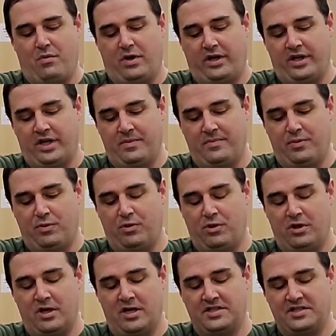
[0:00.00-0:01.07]
We're going to
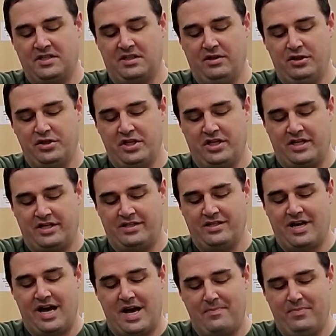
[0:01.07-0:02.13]
pour our solution on
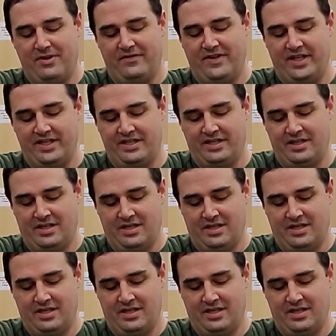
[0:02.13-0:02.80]
top of it.